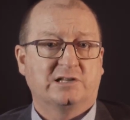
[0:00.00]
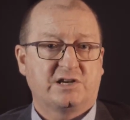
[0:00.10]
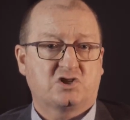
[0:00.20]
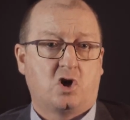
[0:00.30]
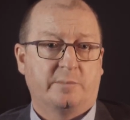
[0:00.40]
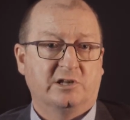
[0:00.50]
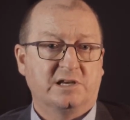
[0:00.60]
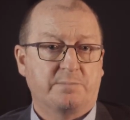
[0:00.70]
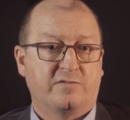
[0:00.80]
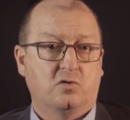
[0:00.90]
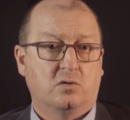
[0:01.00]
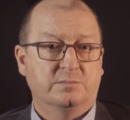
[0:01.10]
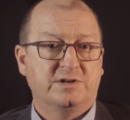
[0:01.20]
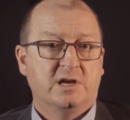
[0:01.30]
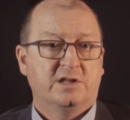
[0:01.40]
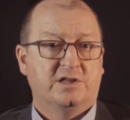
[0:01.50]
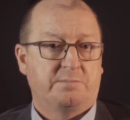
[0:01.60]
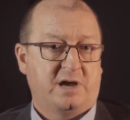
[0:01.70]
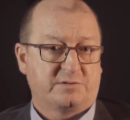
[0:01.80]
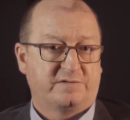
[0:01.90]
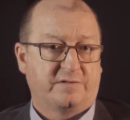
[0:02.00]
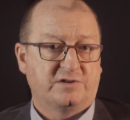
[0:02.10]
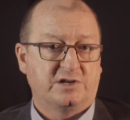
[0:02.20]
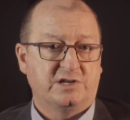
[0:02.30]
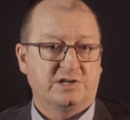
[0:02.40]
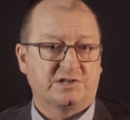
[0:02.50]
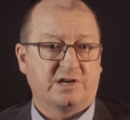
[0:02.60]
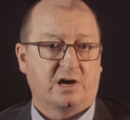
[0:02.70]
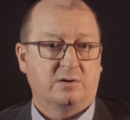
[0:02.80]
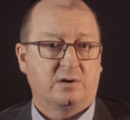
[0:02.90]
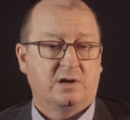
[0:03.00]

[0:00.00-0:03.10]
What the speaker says: less commonly performed than perhaps 15 years ago,